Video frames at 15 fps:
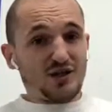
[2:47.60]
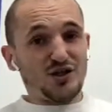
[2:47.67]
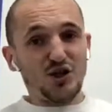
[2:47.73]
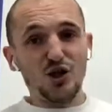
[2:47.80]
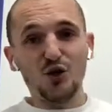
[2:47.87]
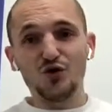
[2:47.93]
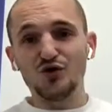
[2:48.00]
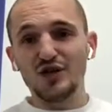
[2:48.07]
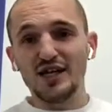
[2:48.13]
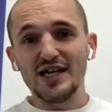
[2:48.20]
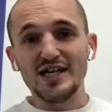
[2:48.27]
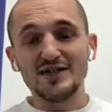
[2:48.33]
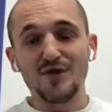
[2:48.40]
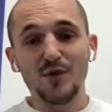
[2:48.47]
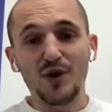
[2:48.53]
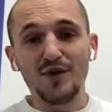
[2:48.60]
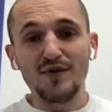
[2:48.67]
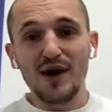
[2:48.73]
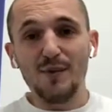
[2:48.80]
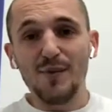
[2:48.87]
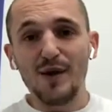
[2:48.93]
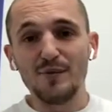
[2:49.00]
200 leads from one of
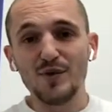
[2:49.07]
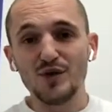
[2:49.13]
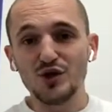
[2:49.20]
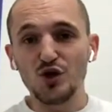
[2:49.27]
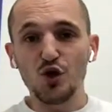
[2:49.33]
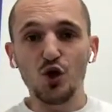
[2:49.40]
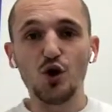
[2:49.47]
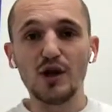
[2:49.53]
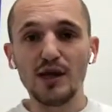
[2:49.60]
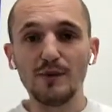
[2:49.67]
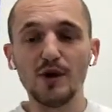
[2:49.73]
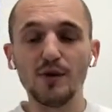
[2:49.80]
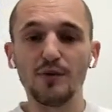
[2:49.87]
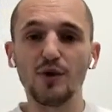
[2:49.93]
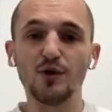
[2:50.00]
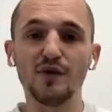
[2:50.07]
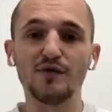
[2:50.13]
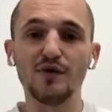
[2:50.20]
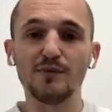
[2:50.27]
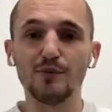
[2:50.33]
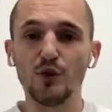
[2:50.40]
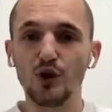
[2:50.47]
our members, calling them up who they've
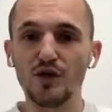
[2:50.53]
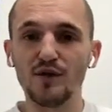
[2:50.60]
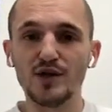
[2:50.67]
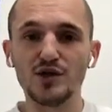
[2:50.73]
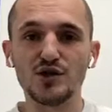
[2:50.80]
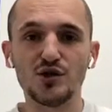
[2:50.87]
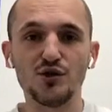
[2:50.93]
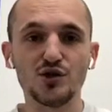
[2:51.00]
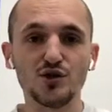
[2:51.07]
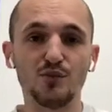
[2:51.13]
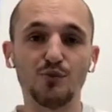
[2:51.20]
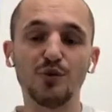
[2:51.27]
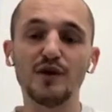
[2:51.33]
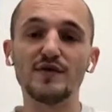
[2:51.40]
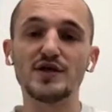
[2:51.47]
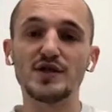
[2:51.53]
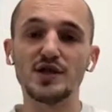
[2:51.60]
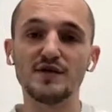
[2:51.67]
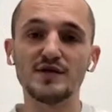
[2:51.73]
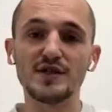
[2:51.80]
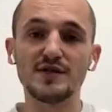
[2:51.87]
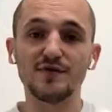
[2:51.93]
done boiler installs or previous
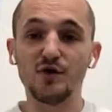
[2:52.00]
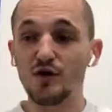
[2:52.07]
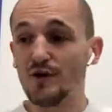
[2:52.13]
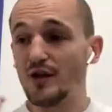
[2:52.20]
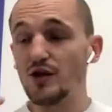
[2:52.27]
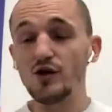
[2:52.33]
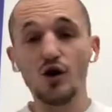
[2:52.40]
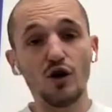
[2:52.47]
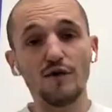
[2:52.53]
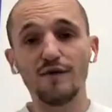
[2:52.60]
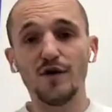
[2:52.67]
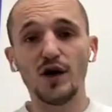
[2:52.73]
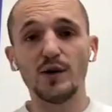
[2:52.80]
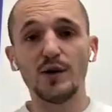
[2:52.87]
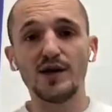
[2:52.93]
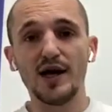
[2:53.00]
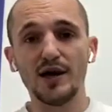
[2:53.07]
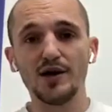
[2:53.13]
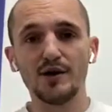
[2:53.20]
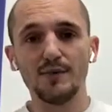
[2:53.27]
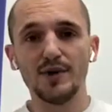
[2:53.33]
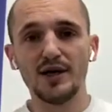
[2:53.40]
services for, and they're not following that
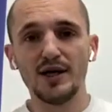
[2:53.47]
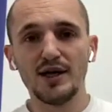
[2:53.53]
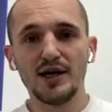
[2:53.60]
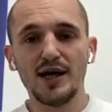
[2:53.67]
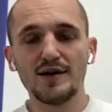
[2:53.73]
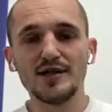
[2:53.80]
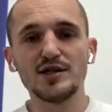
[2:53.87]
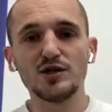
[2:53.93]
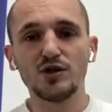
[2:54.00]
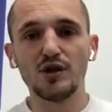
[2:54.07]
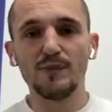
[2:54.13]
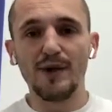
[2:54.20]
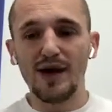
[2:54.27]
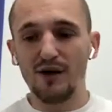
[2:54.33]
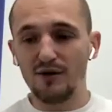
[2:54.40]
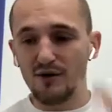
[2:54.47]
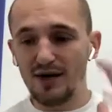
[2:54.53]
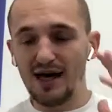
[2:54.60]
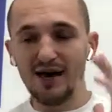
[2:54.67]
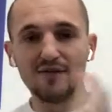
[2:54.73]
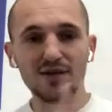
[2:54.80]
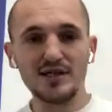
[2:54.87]
up. And this is all about
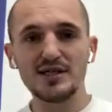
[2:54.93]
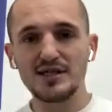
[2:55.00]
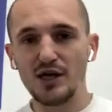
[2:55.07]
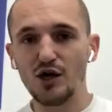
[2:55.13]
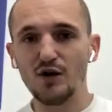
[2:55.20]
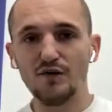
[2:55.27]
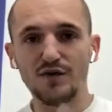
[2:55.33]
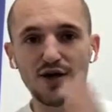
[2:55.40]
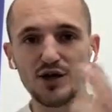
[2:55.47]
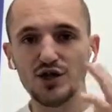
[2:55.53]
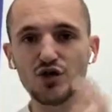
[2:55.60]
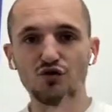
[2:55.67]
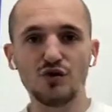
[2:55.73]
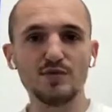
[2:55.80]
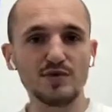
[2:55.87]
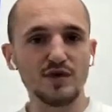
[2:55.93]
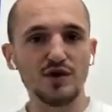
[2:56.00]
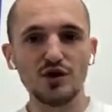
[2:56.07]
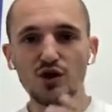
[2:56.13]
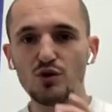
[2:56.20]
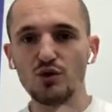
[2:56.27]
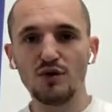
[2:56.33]
having yourself a script that
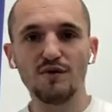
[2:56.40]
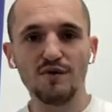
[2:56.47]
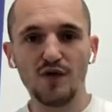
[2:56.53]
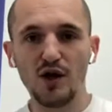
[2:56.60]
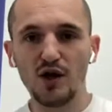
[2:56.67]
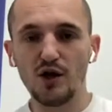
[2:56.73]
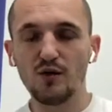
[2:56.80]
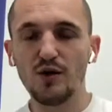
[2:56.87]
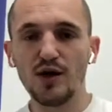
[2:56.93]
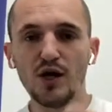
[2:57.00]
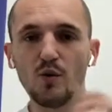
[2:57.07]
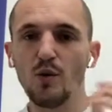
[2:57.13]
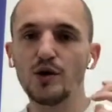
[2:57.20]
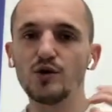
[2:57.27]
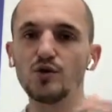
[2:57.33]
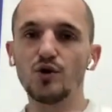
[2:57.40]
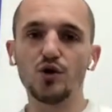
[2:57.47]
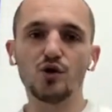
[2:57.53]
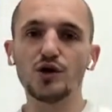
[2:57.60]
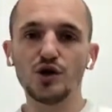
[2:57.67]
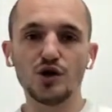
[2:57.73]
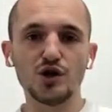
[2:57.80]
you can follow where you
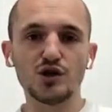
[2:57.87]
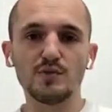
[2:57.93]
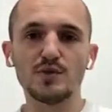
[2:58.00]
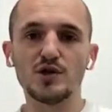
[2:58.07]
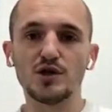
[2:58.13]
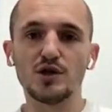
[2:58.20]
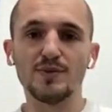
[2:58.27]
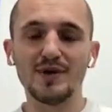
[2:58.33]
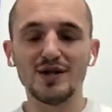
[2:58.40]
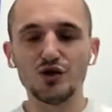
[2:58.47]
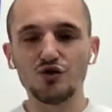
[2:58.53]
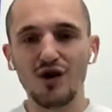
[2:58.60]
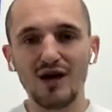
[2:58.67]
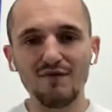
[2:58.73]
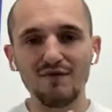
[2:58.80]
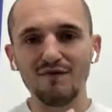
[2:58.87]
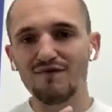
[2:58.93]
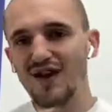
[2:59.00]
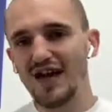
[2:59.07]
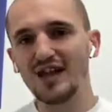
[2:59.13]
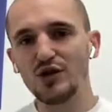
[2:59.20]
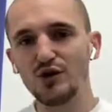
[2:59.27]
call your customers up, drive
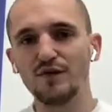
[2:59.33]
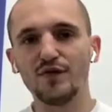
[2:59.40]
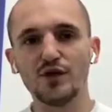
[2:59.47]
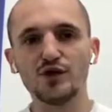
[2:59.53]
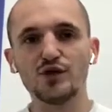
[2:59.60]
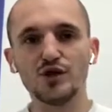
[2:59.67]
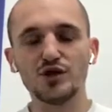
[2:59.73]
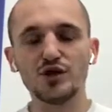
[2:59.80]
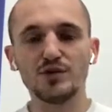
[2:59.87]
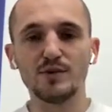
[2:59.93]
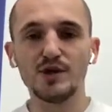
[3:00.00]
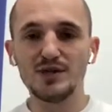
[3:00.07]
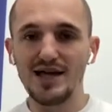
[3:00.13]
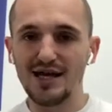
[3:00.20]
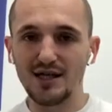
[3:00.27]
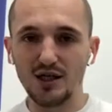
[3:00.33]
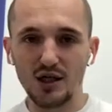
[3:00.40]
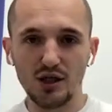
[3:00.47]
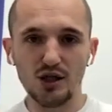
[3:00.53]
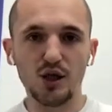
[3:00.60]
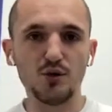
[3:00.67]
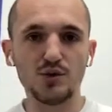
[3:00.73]
value for your customers and
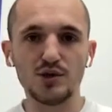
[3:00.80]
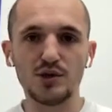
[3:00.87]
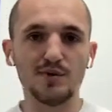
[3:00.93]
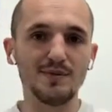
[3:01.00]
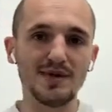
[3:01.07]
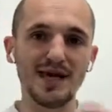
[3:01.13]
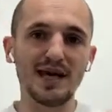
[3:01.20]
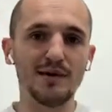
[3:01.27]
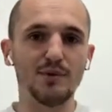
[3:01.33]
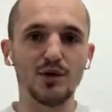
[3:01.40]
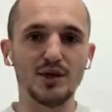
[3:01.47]
close them, get it